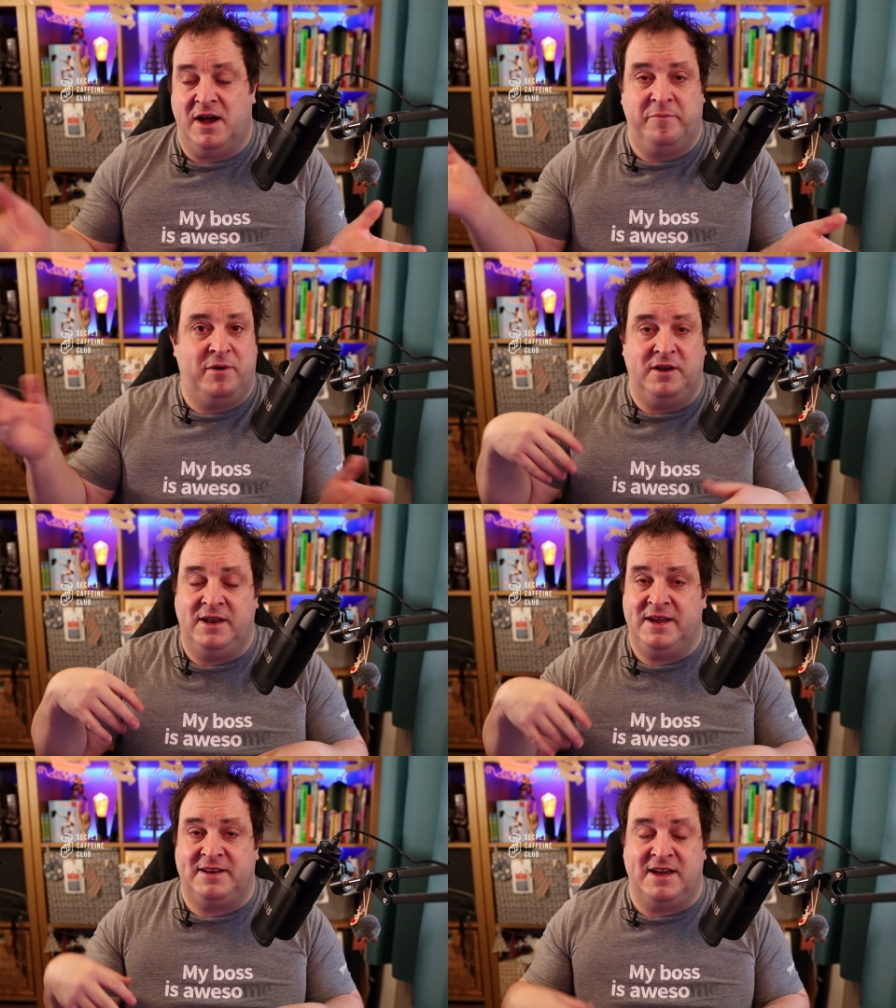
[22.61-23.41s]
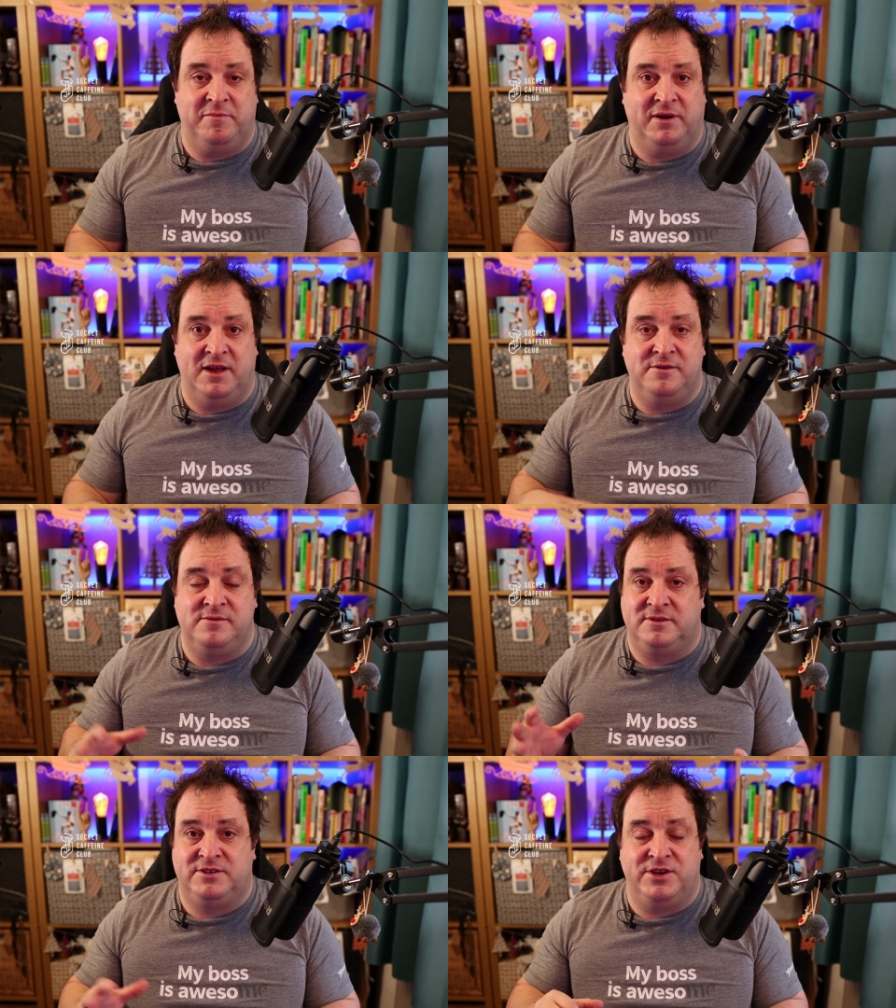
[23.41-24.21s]
I'll put a link down below
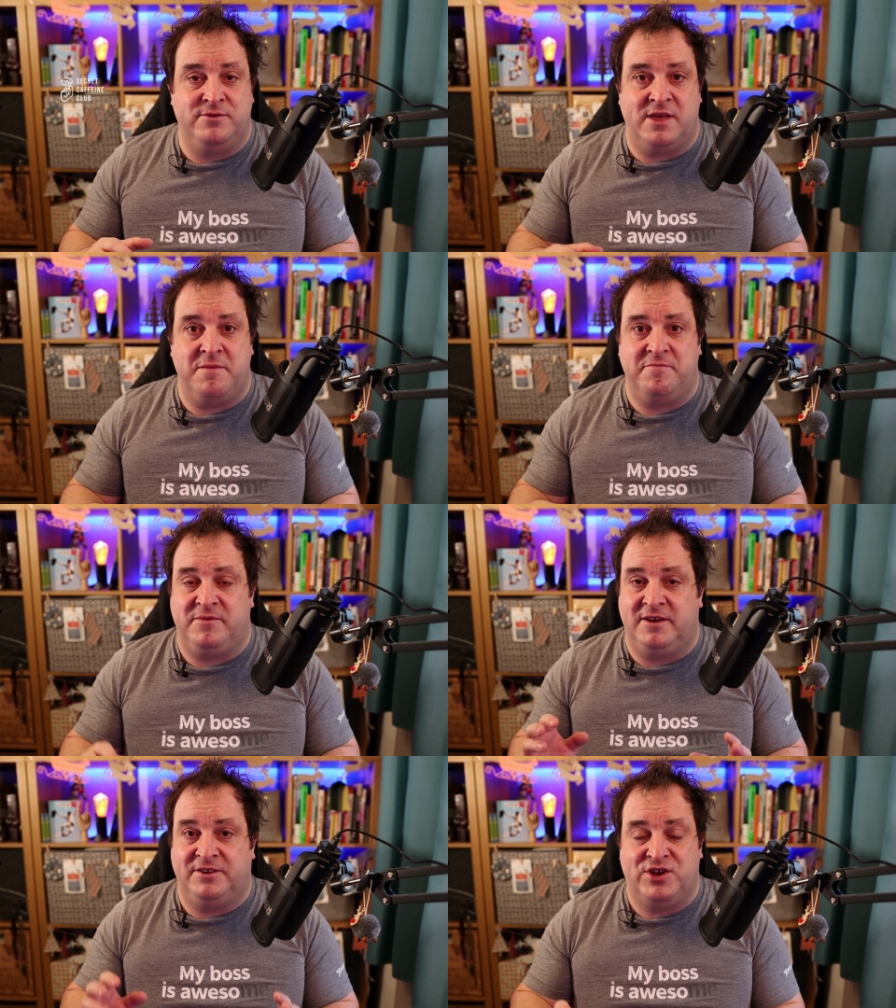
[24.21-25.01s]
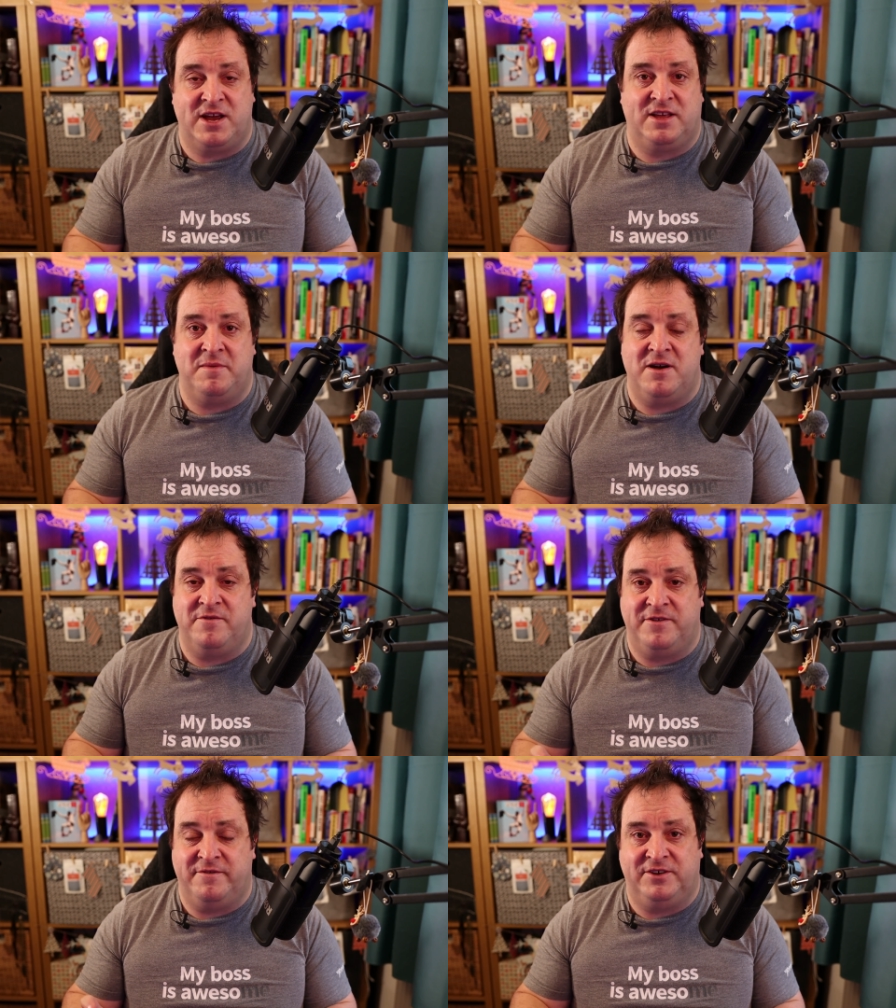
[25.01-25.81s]
to them. You can check them
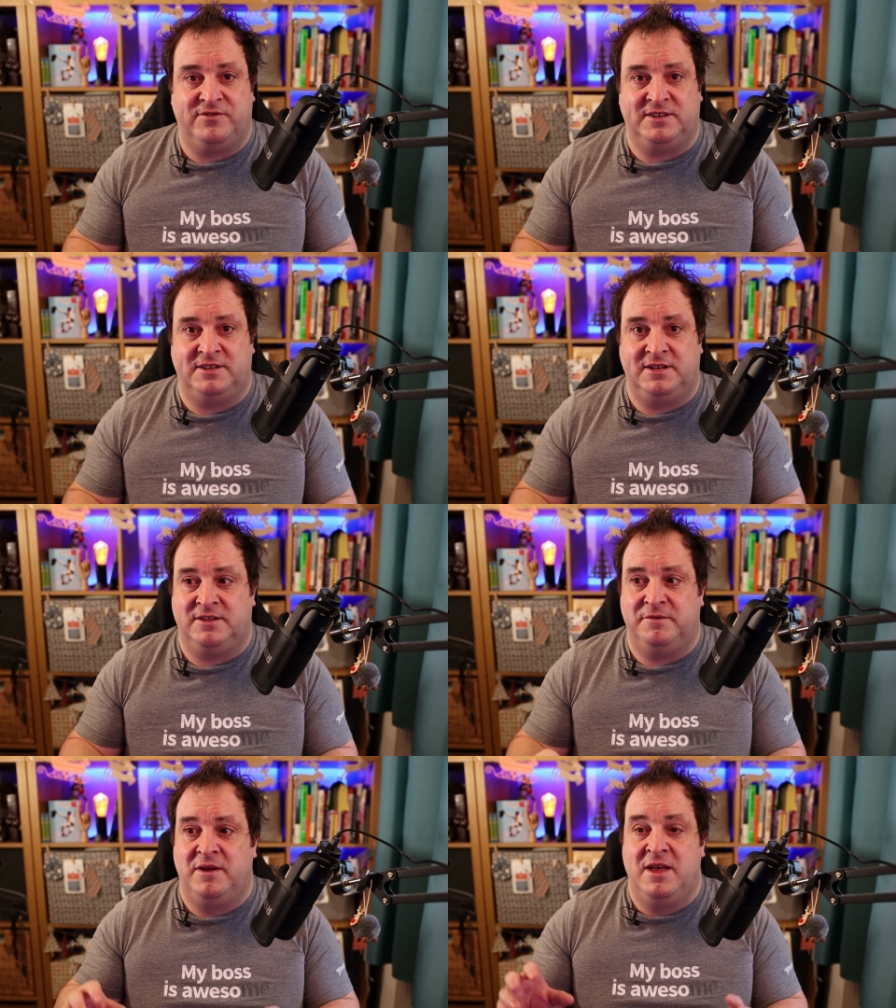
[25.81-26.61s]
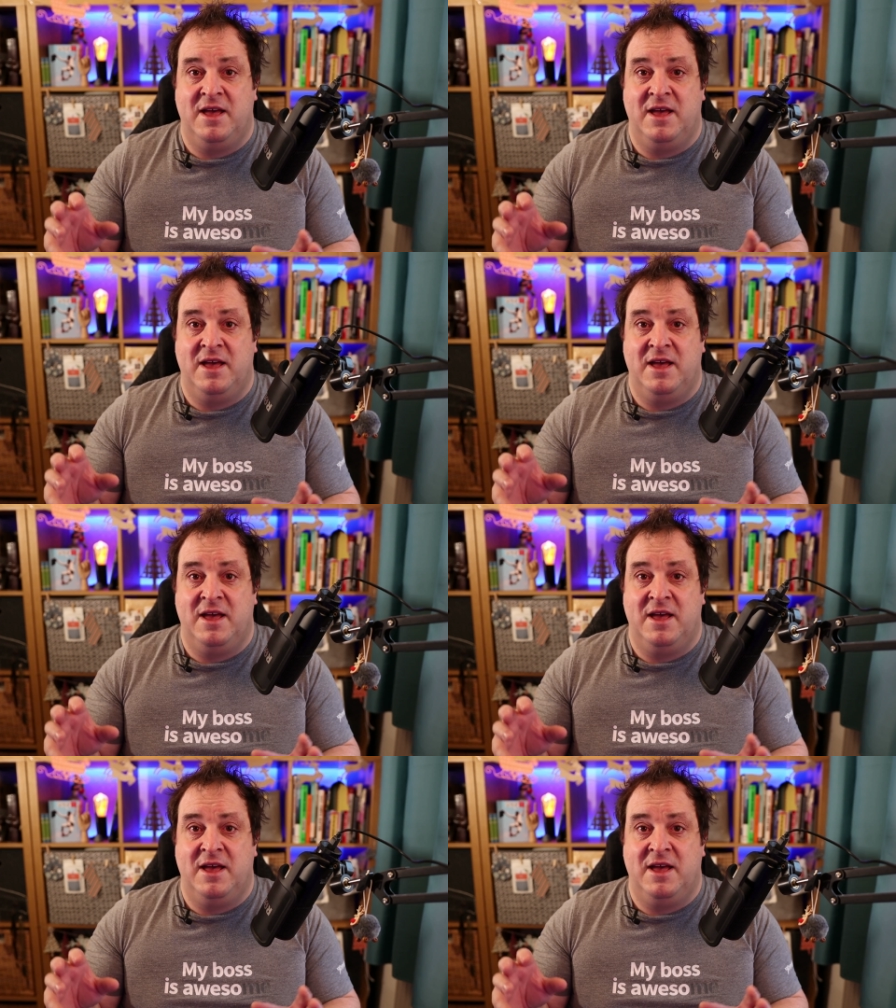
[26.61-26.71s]
out if you're interested in them.